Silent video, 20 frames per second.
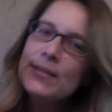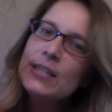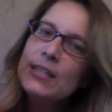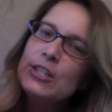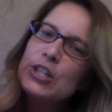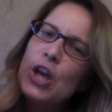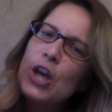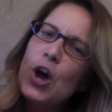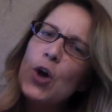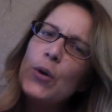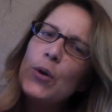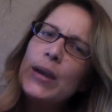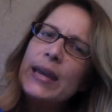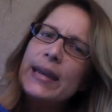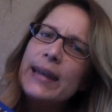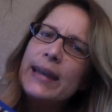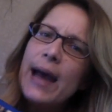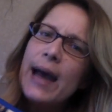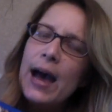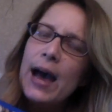So in
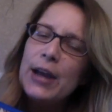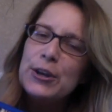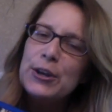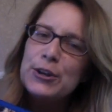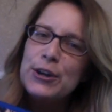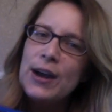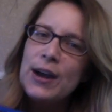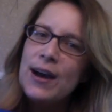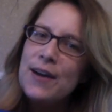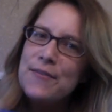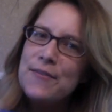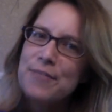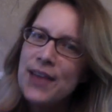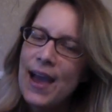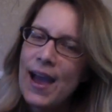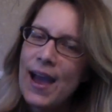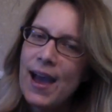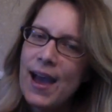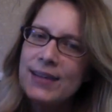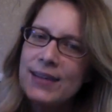honor of
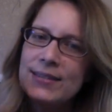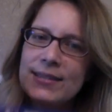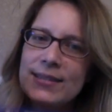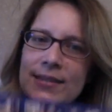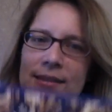that,